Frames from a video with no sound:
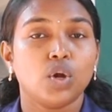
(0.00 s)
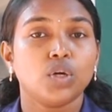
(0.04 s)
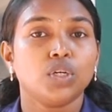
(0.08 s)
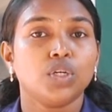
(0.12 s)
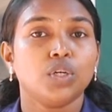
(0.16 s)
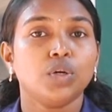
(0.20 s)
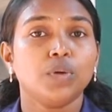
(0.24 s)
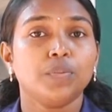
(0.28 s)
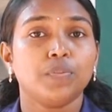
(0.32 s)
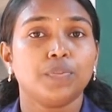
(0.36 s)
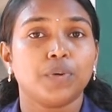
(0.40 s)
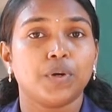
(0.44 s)

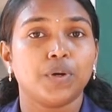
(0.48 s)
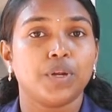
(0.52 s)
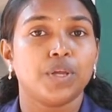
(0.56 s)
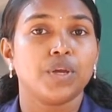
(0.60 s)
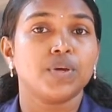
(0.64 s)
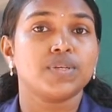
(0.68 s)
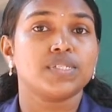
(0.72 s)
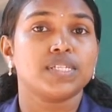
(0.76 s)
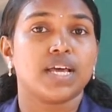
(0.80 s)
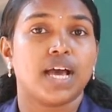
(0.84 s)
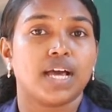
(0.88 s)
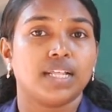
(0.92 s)
to
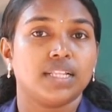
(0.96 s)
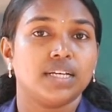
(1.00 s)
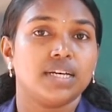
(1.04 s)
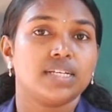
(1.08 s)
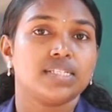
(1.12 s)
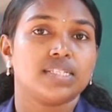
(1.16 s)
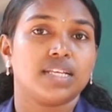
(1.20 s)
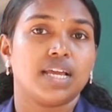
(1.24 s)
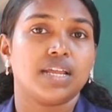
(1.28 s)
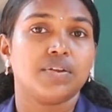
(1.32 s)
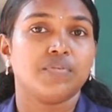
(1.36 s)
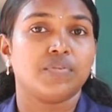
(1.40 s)
produce
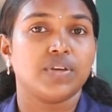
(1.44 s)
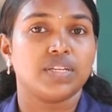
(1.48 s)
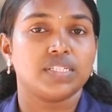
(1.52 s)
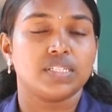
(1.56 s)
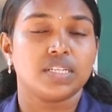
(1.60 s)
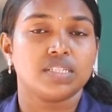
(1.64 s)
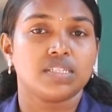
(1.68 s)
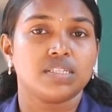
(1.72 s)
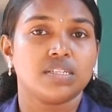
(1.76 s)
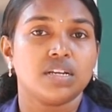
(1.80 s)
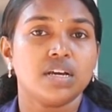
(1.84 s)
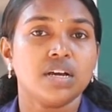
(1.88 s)
others and we
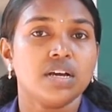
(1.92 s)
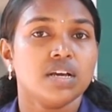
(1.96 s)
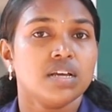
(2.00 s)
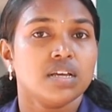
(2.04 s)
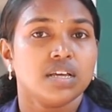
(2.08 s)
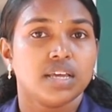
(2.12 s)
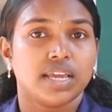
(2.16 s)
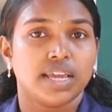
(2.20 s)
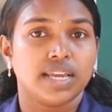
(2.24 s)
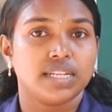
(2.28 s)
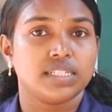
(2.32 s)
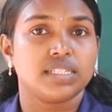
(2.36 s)
just
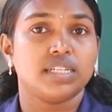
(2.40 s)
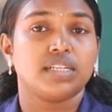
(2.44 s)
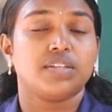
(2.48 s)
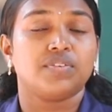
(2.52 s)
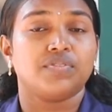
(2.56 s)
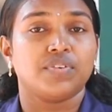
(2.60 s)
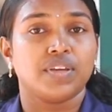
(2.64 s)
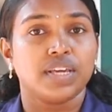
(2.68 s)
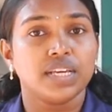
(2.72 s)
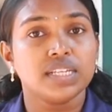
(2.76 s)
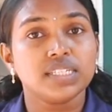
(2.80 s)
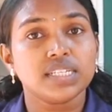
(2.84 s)
eat it.
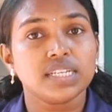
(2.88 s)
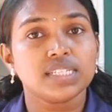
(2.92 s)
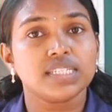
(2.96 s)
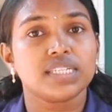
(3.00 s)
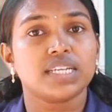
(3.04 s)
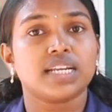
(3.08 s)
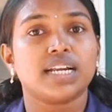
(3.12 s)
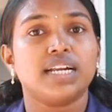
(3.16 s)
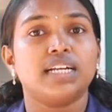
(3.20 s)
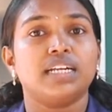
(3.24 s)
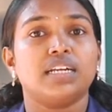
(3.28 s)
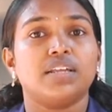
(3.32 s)
We
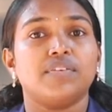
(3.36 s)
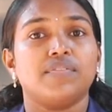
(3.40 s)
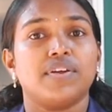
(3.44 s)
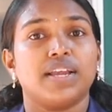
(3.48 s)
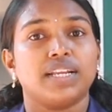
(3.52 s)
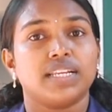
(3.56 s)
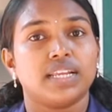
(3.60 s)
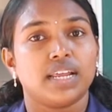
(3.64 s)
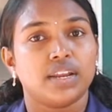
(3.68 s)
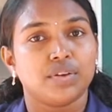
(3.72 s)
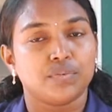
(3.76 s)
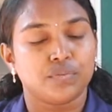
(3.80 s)
just
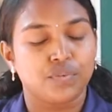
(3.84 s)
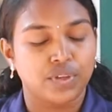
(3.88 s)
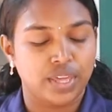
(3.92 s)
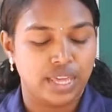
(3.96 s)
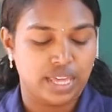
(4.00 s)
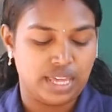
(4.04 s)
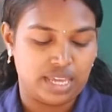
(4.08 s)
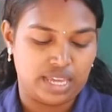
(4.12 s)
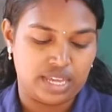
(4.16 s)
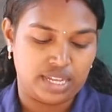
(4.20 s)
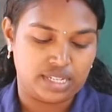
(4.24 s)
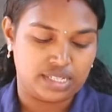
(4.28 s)
cultivate and
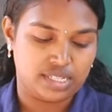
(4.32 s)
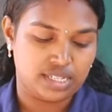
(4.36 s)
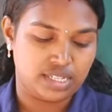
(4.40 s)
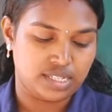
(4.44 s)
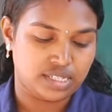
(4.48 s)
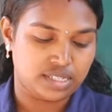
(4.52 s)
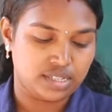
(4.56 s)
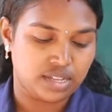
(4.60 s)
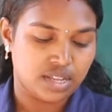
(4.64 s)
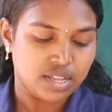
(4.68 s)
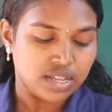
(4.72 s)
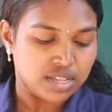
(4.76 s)
we eat
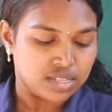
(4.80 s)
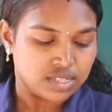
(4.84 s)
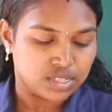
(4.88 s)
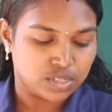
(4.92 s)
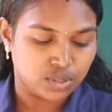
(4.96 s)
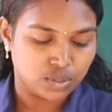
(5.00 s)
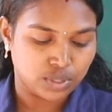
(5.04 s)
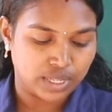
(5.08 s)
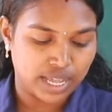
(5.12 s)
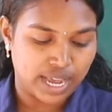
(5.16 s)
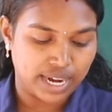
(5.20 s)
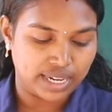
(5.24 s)
it.
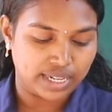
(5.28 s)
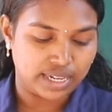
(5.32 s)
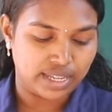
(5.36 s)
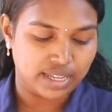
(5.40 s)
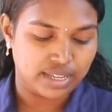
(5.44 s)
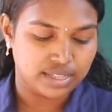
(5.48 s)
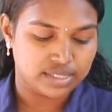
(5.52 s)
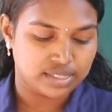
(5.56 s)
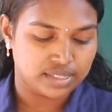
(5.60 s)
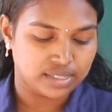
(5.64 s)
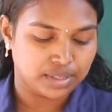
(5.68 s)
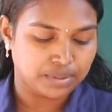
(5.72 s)
So, that
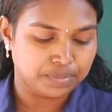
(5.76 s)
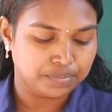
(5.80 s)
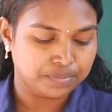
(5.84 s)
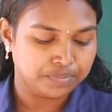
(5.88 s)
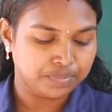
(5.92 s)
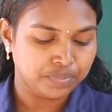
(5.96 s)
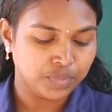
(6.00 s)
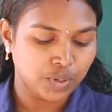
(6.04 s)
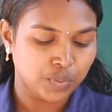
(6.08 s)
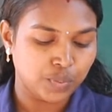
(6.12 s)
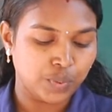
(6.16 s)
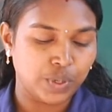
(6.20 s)
is
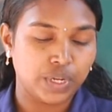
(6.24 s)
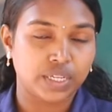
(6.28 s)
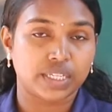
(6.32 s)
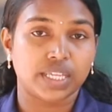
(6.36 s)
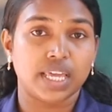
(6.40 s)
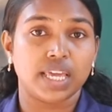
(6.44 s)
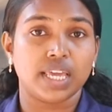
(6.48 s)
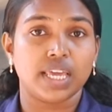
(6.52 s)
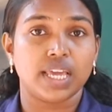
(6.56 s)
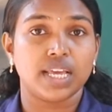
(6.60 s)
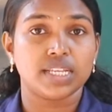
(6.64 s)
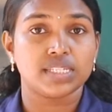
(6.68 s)

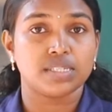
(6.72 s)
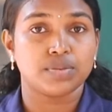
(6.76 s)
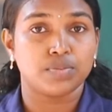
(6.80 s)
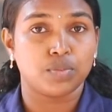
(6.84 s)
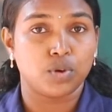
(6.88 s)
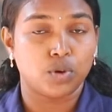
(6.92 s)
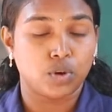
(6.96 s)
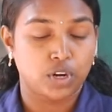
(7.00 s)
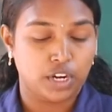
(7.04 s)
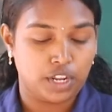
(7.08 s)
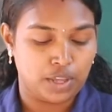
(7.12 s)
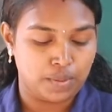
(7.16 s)
working is
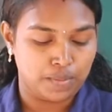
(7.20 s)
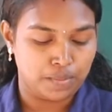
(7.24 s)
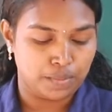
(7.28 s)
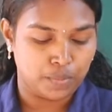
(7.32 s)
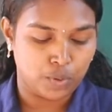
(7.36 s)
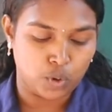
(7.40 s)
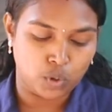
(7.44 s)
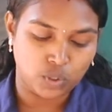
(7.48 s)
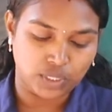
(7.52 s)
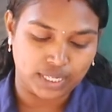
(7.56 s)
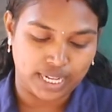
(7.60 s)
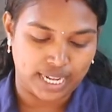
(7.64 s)
more
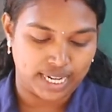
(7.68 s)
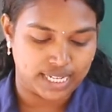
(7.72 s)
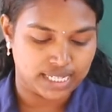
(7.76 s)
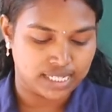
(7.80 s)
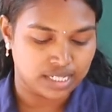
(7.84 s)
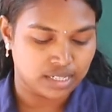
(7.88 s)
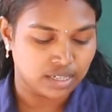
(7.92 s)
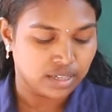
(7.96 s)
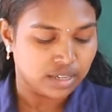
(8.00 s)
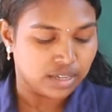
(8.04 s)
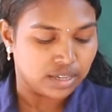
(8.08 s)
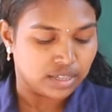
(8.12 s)

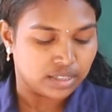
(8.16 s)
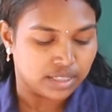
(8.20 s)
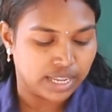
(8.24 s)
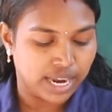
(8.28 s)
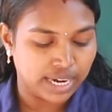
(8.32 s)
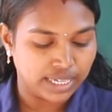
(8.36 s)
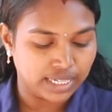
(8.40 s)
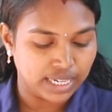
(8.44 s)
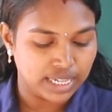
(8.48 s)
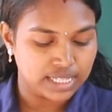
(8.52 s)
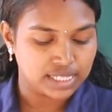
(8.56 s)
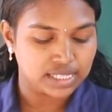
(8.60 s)
important.
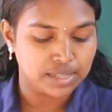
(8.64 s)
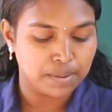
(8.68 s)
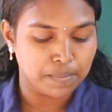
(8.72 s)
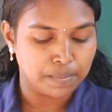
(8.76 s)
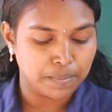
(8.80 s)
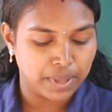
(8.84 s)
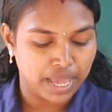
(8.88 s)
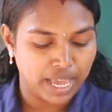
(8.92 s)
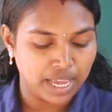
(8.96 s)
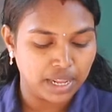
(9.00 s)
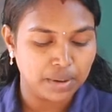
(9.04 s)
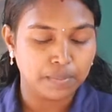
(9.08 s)
That is the
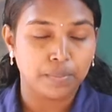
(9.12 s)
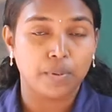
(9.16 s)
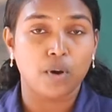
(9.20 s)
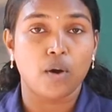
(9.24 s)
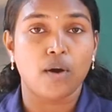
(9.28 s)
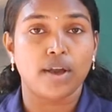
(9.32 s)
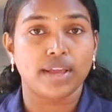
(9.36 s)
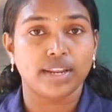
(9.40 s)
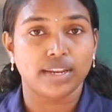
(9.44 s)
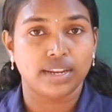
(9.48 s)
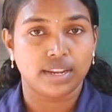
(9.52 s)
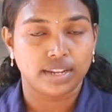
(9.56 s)
main
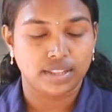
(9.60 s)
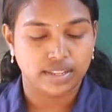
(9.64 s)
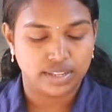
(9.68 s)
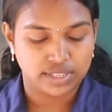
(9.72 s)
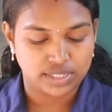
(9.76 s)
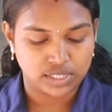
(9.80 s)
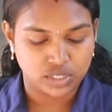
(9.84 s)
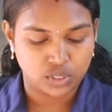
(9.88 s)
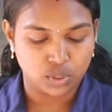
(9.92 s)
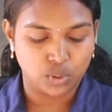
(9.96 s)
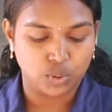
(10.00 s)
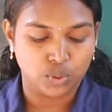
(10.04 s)
point in
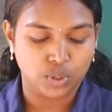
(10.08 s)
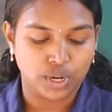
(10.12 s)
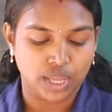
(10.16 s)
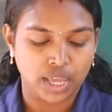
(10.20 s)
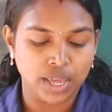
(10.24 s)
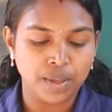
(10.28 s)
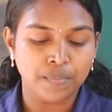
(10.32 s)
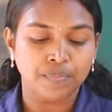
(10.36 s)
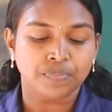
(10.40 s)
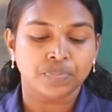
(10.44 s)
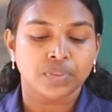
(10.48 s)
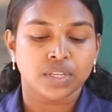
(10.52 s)
this
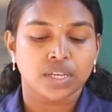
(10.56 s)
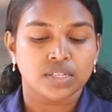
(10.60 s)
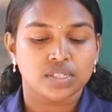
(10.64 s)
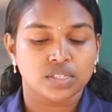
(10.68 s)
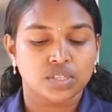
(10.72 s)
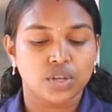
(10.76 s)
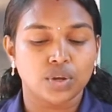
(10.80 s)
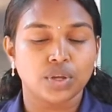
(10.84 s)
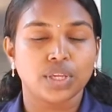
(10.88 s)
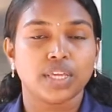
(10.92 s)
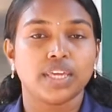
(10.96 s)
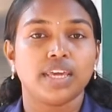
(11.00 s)
story.
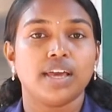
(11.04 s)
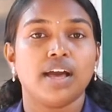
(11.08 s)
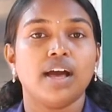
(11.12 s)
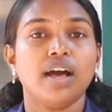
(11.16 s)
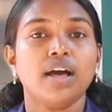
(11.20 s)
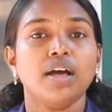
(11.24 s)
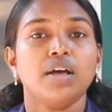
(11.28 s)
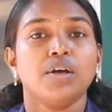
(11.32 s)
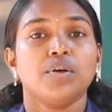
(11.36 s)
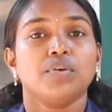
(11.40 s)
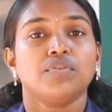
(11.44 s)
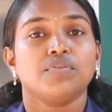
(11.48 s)
So, here
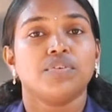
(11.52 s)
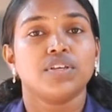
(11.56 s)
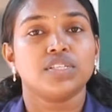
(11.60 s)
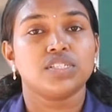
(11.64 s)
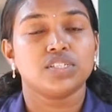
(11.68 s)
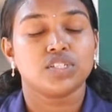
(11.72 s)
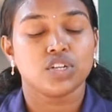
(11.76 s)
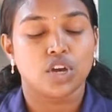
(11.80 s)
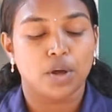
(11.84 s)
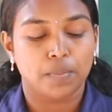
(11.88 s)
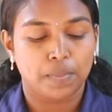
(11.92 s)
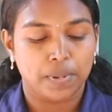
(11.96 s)
we
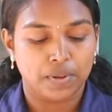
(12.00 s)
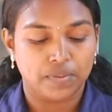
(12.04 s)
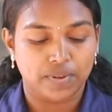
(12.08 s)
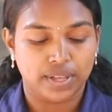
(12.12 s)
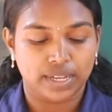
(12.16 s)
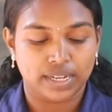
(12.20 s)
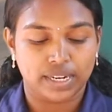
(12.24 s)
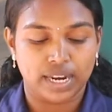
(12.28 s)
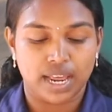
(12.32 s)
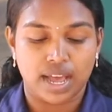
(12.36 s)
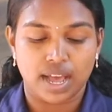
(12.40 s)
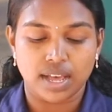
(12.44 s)
stop
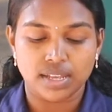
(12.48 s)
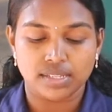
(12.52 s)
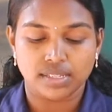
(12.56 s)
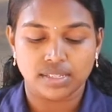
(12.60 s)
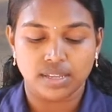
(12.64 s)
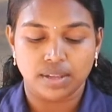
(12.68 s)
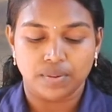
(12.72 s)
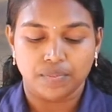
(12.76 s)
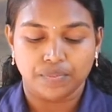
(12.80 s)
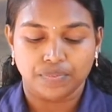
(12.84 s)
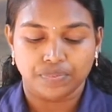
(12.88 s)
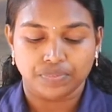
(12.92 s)
our
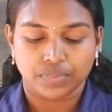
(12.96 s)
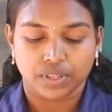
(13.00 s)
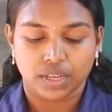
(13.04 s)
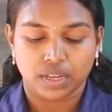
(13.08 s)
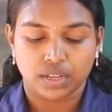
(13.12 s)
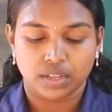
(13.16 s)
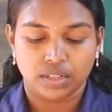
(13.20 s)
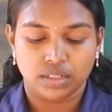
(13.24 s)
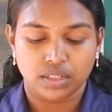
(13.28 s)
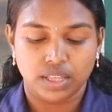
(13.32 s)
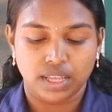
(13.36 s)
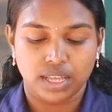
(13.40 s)
class.
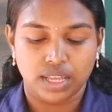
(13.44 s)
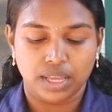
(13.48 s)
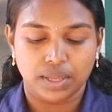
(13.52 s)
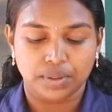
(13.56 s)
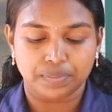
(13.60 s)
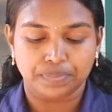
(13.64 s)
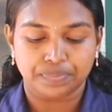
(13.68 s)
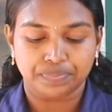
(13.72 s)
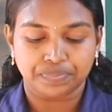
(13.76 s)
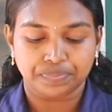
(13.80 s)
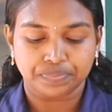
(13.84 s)
The